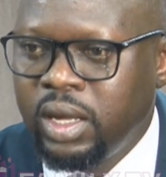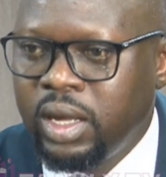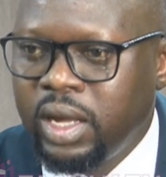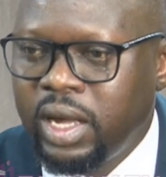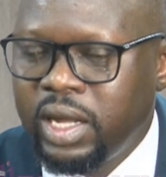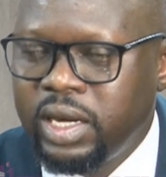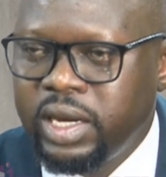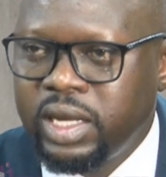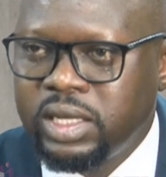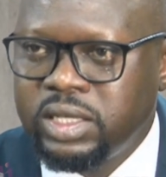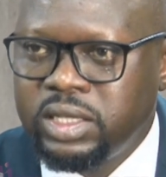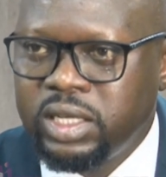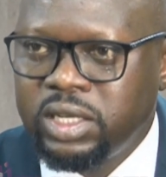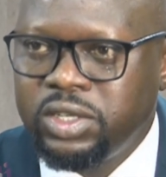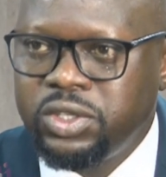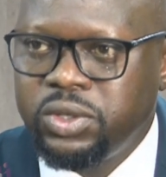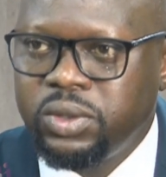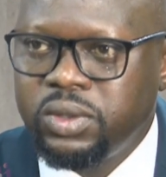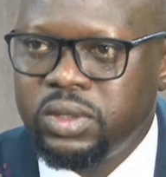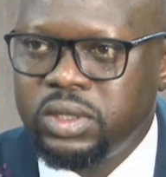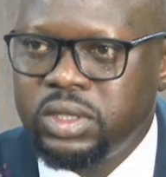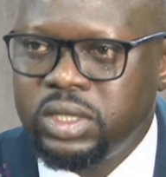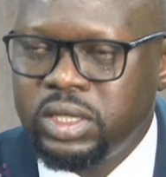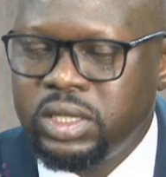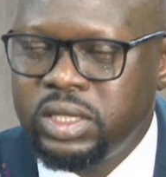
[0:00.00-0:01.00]
Under
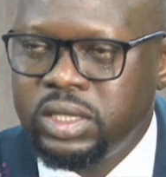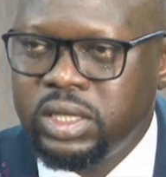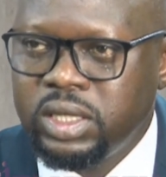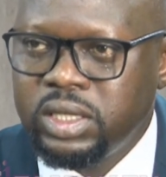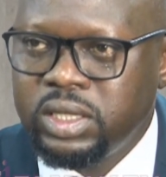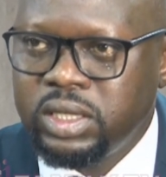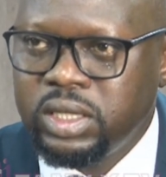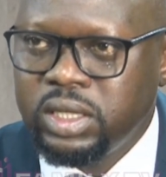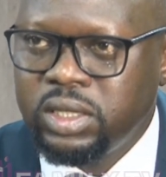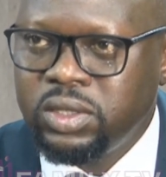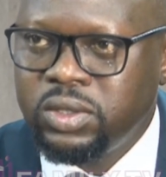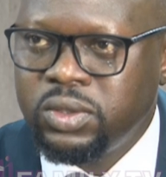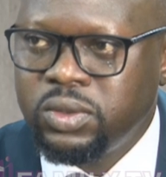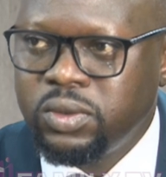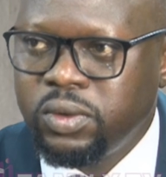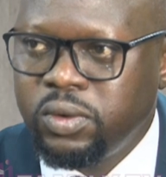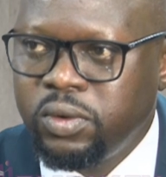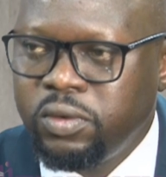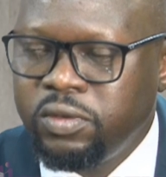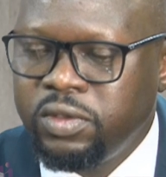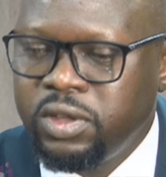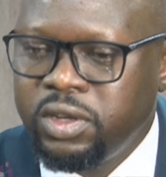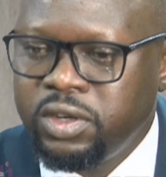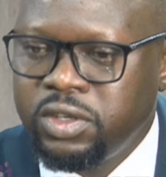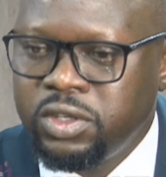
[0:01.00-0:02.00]
Section 66
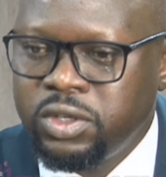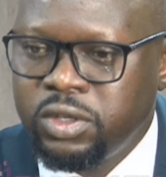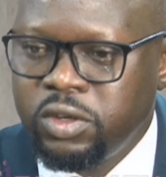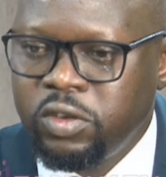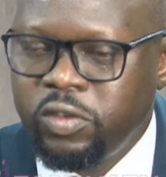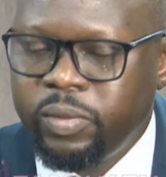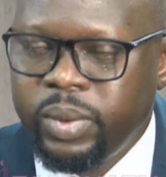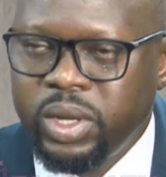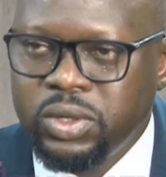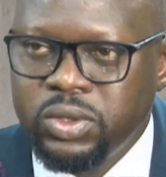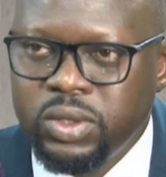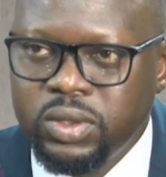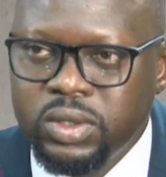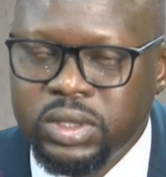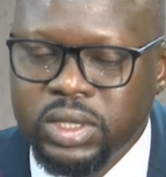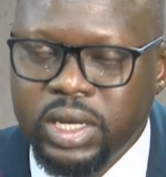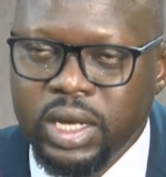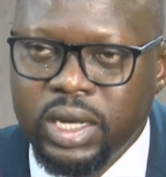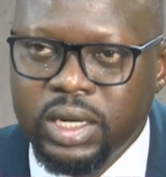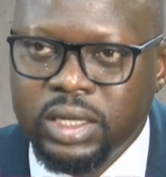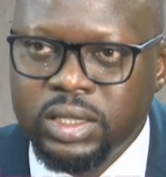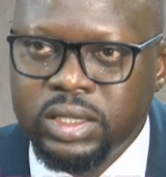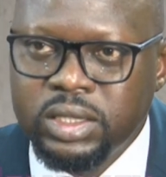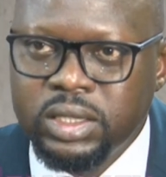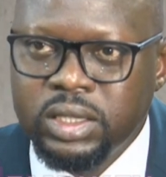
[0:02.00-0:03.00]
of the Registration of Persons
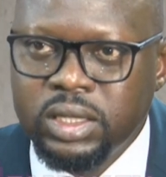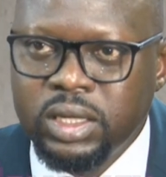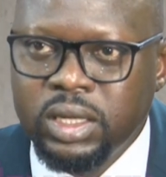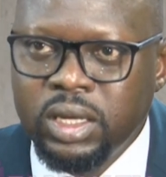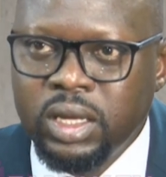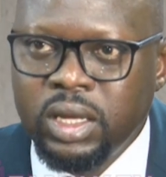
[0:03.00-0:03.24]
Act,